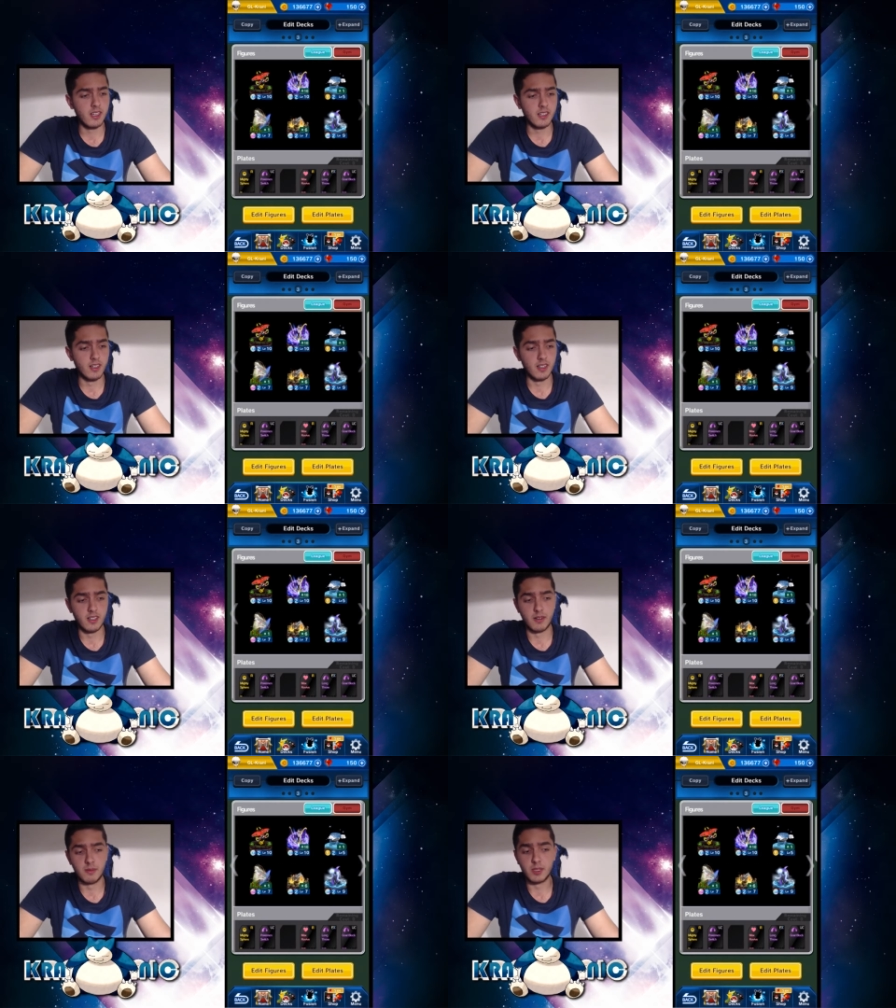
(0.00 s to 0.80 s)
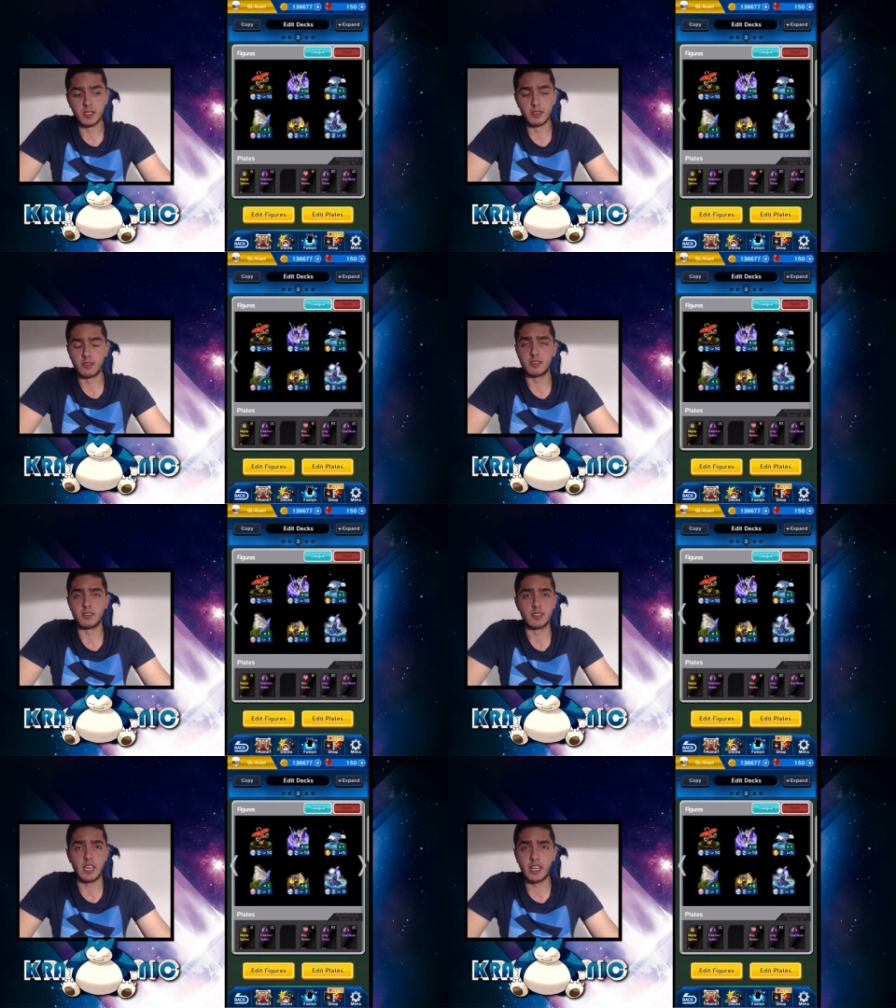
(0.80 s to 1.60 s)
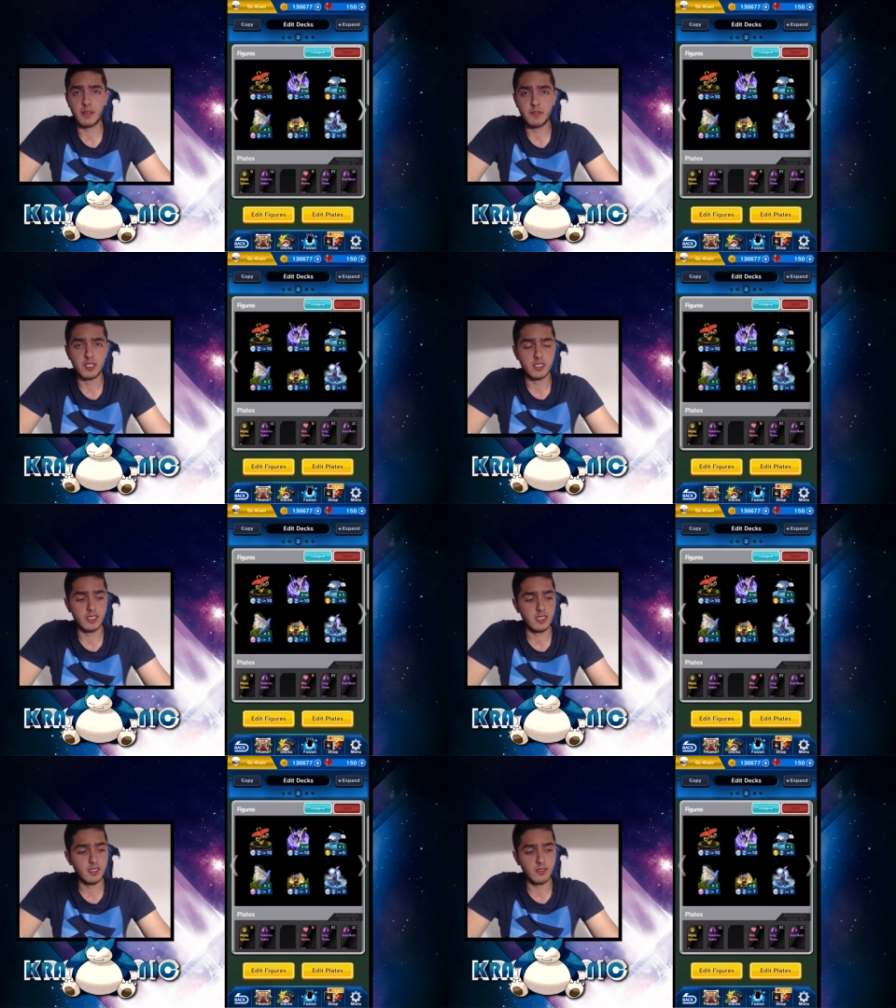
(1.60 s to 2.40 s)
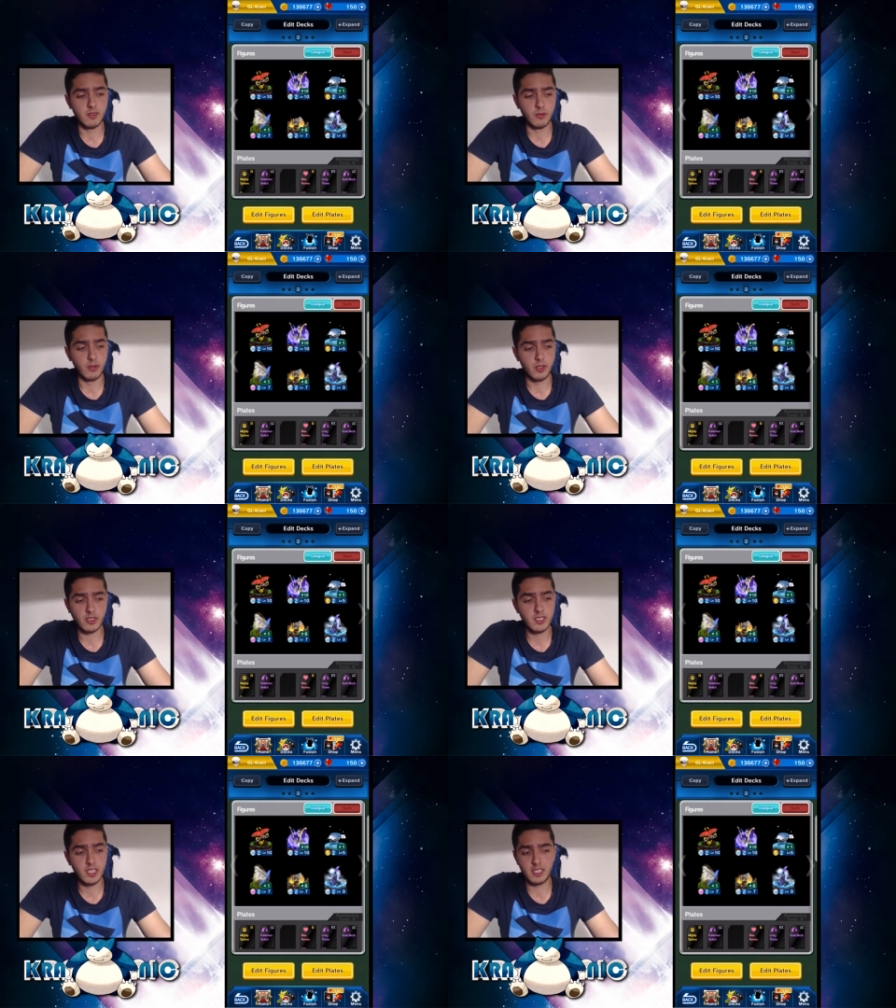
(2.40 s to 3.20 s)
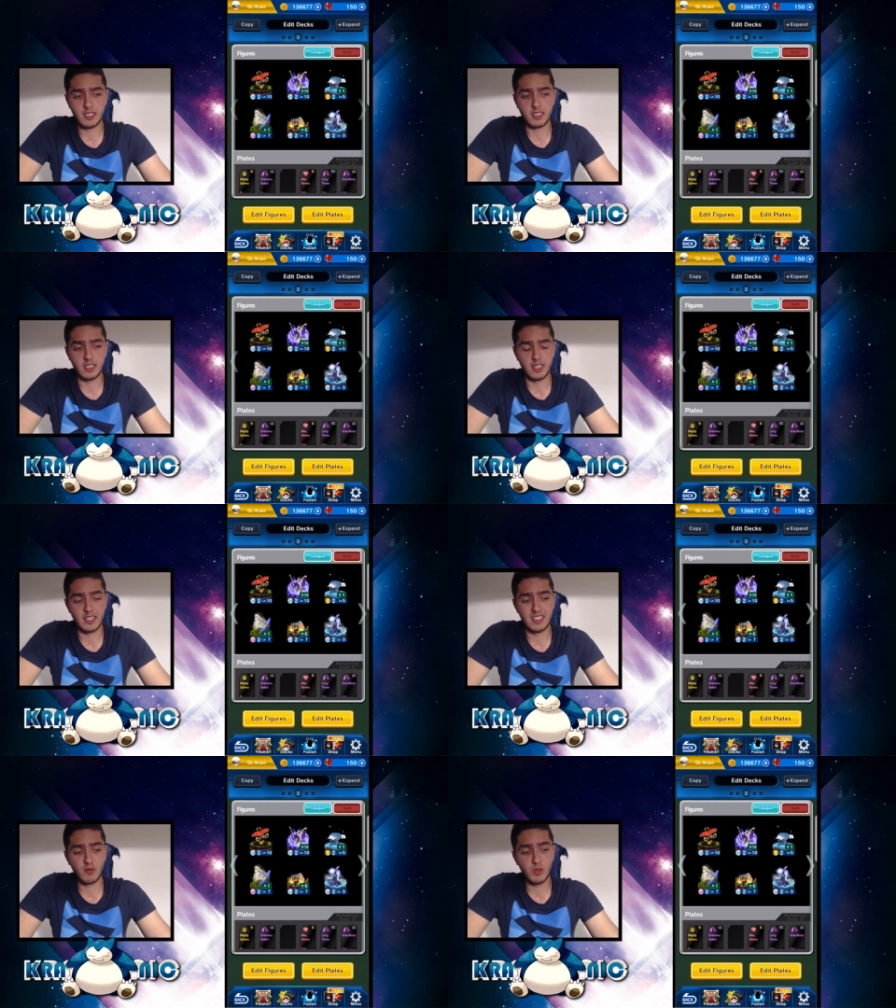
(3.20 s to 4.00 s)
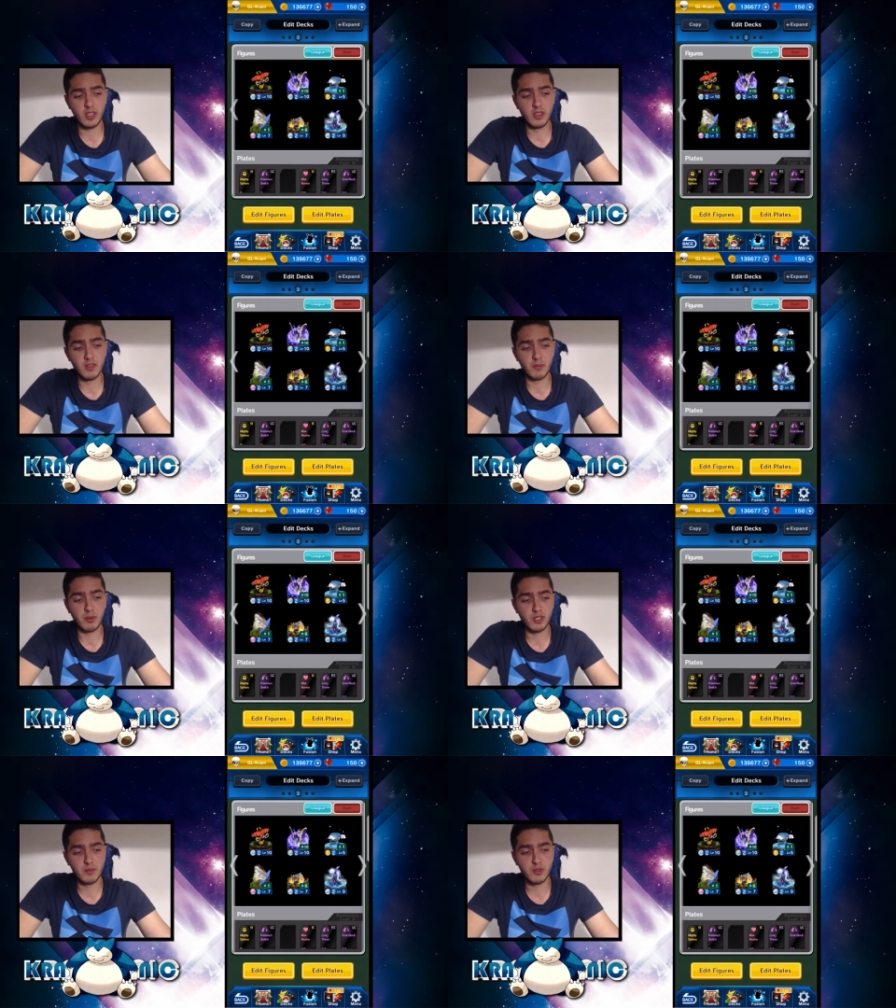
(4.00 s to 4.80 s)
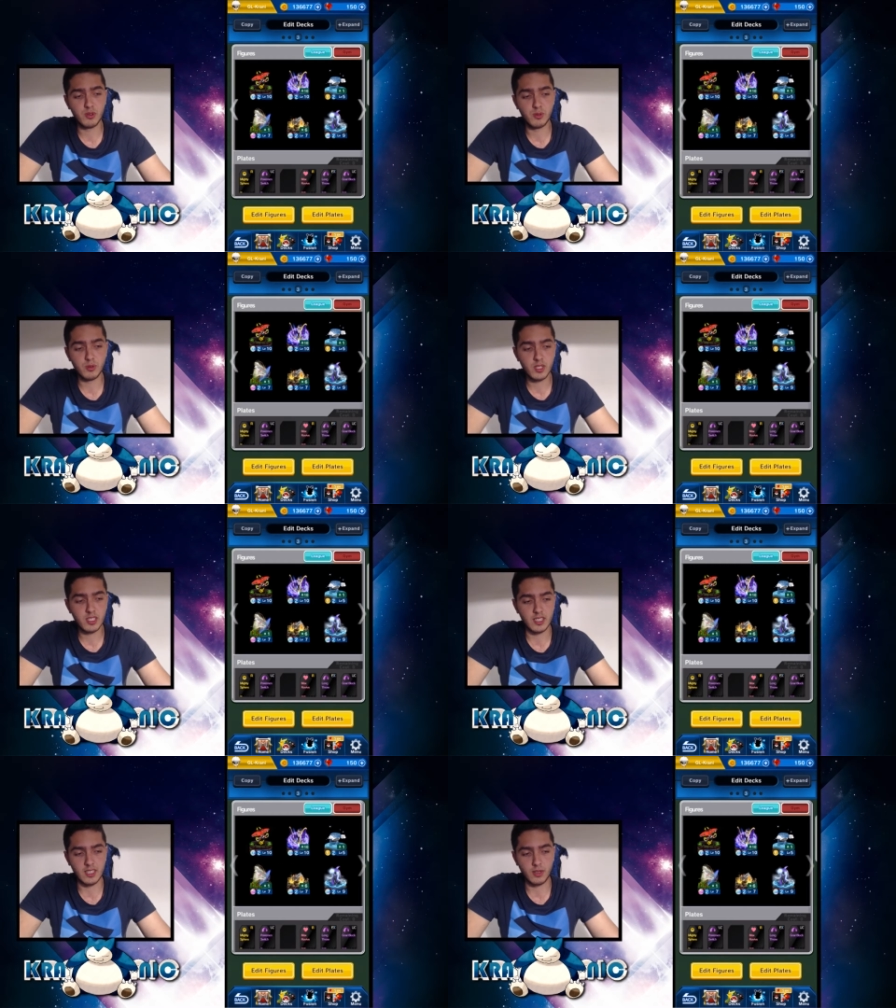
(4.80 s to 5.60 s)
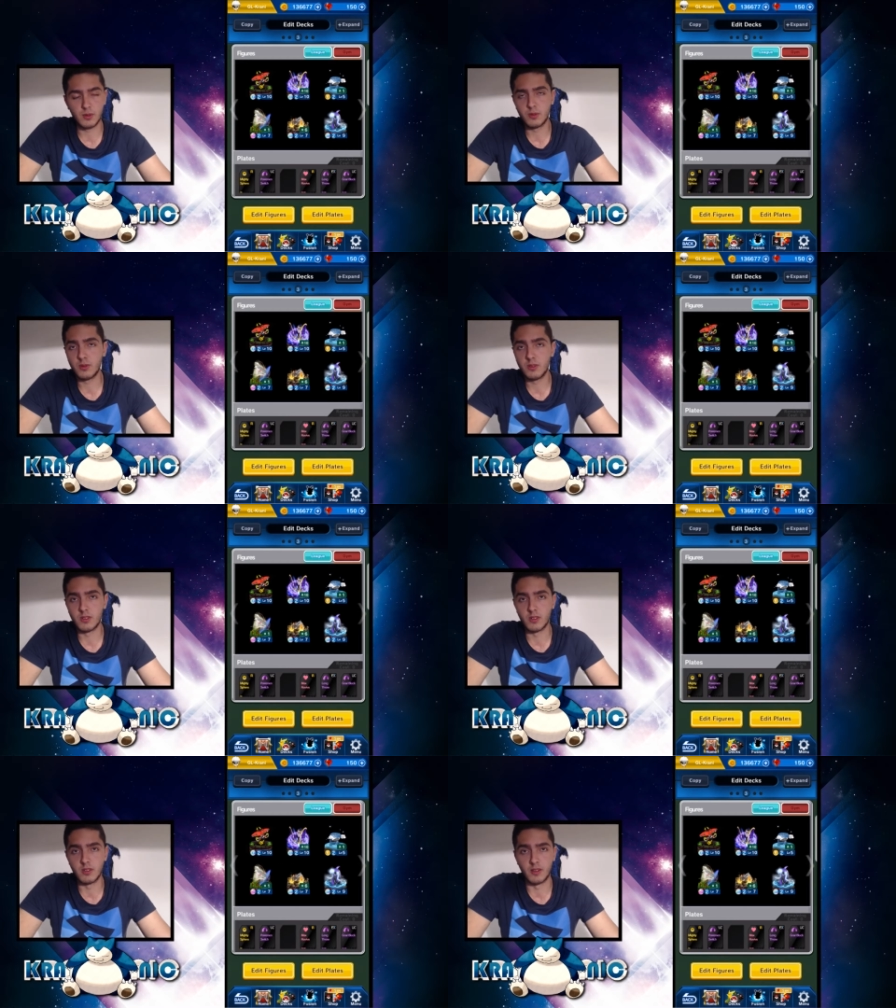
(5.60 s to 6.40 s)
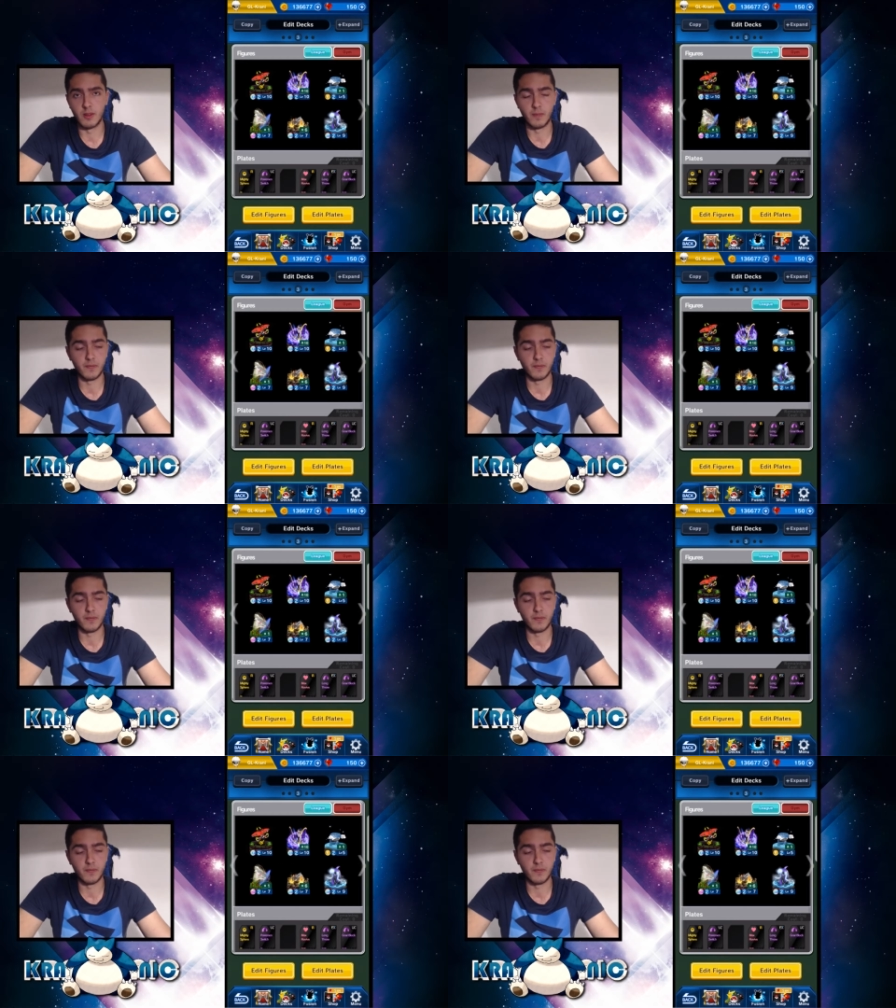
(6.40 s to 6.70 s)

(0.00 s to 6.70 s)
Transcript: uh, because I haven't seen rush decks, and with the Pokemon Switch I could uh,